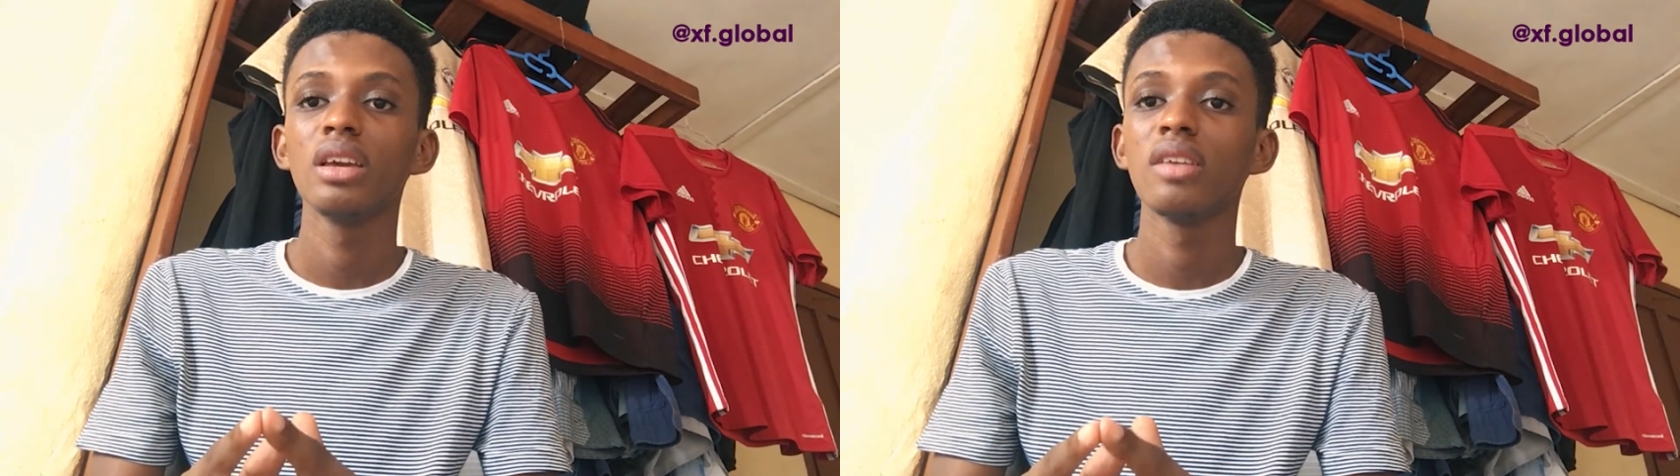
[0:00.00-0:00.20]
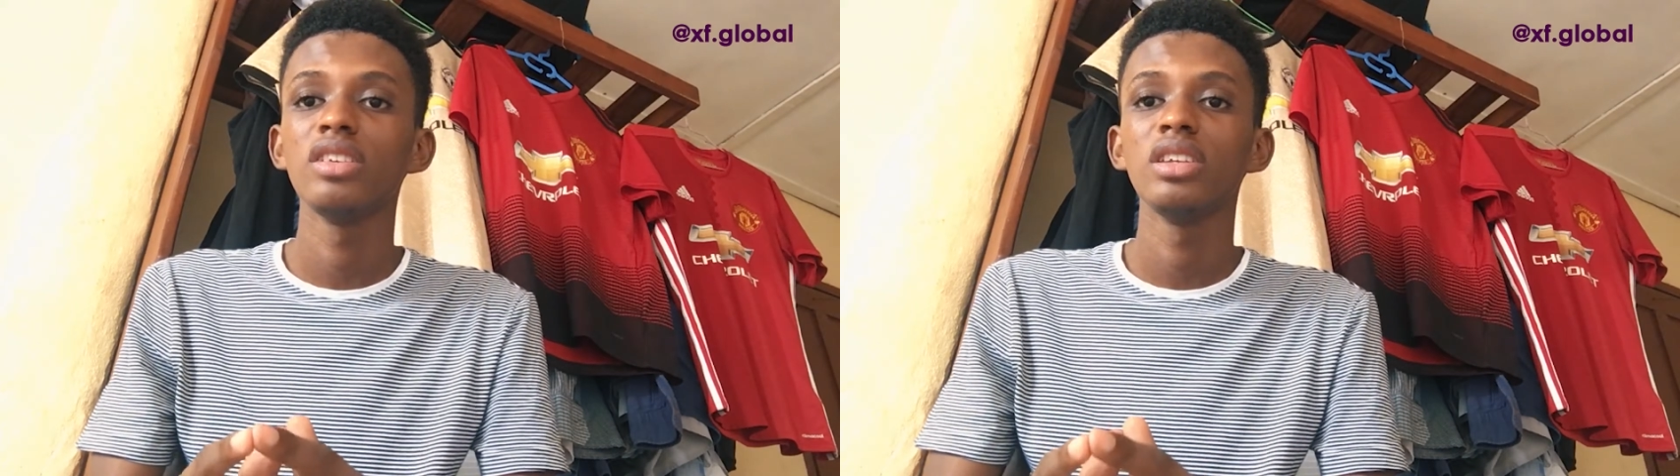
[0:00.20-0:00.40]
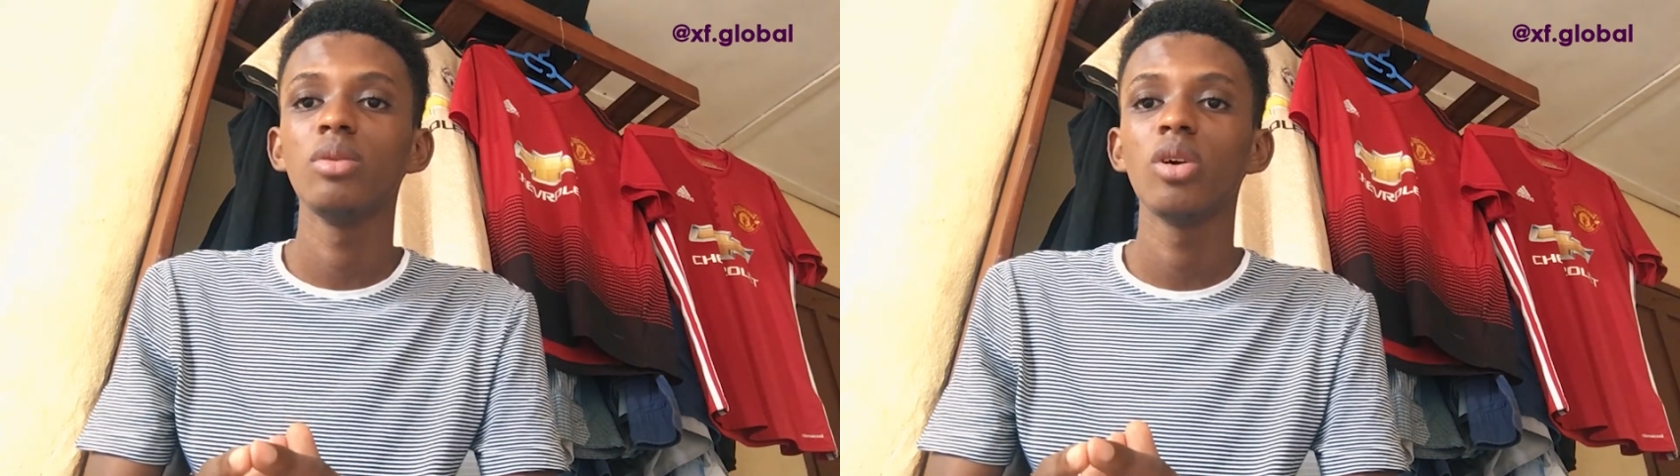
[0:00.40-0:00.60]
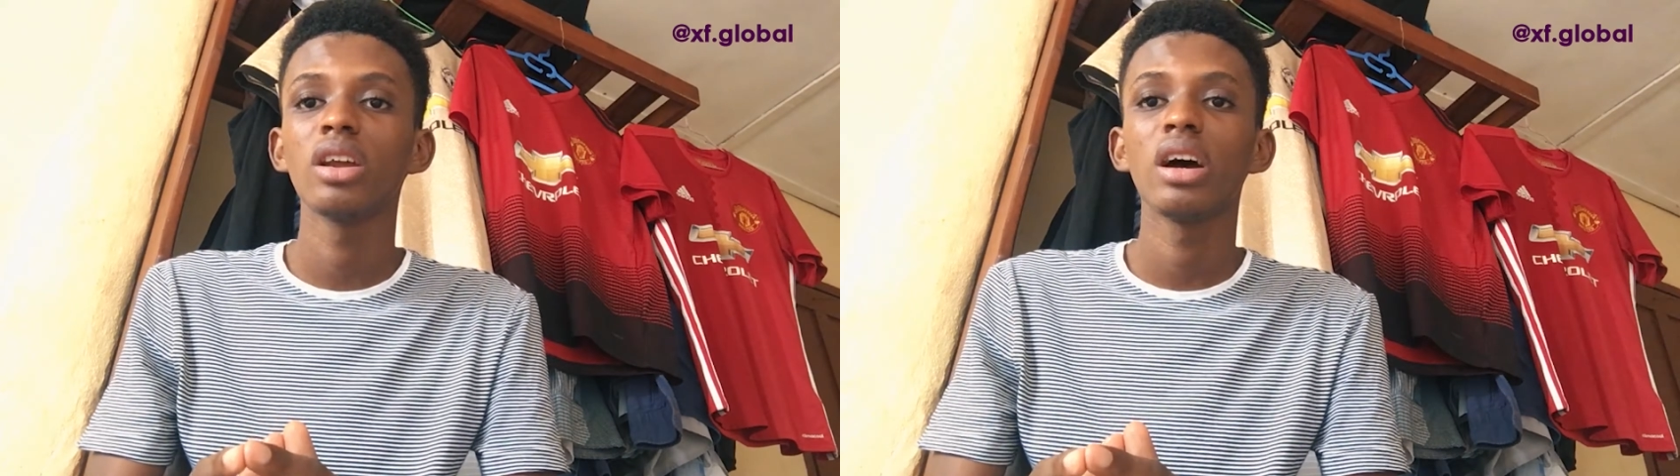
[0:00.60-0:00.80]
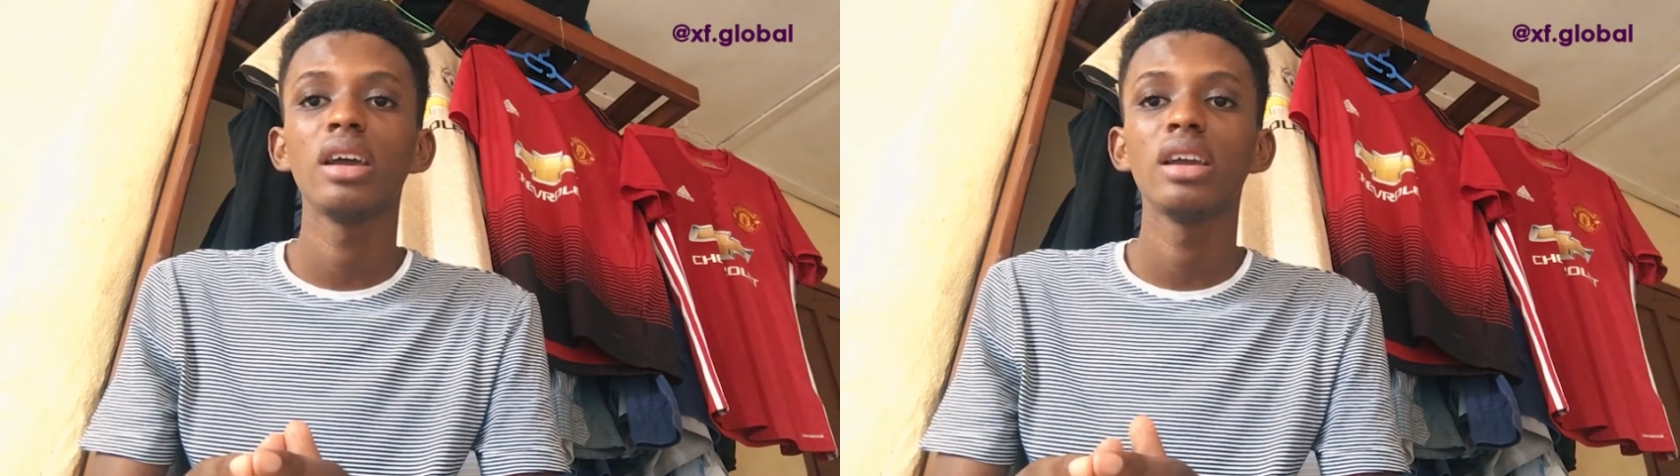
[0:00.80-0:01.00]
Kevin De
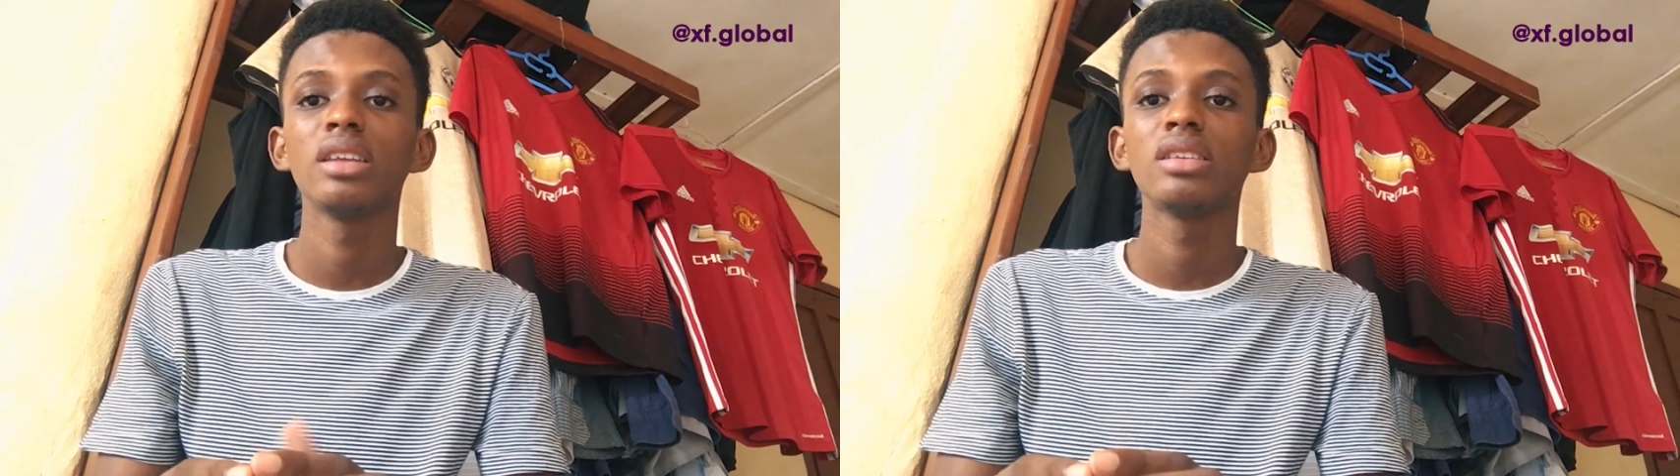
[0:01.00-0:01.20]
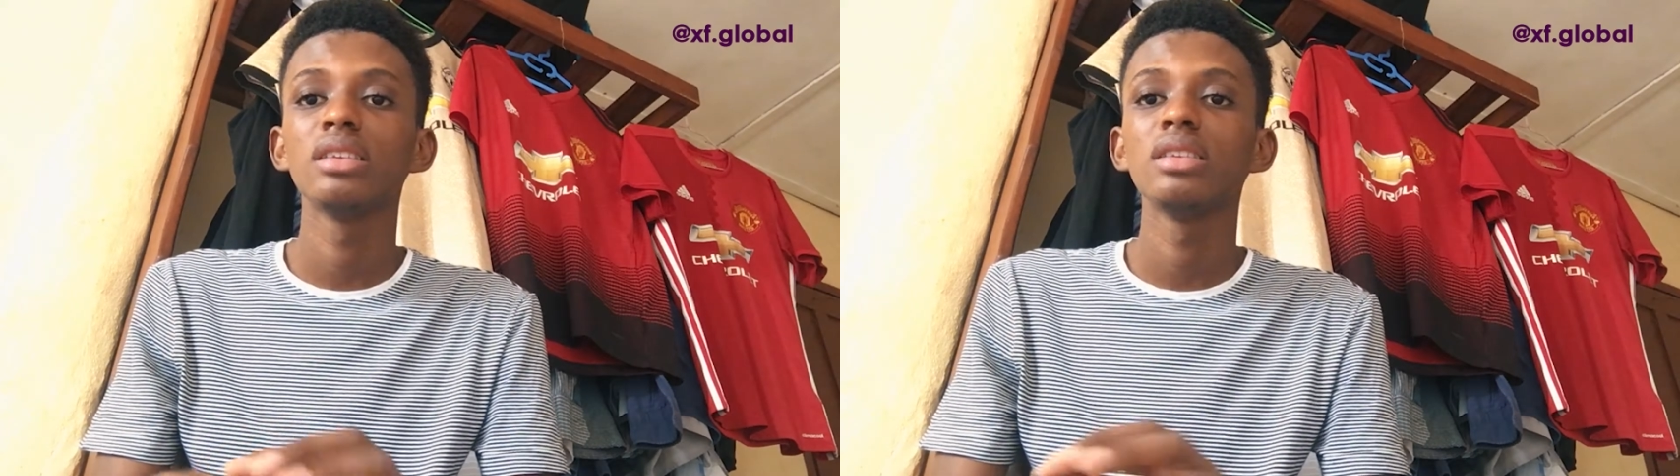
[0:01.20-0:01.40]
Bruyne get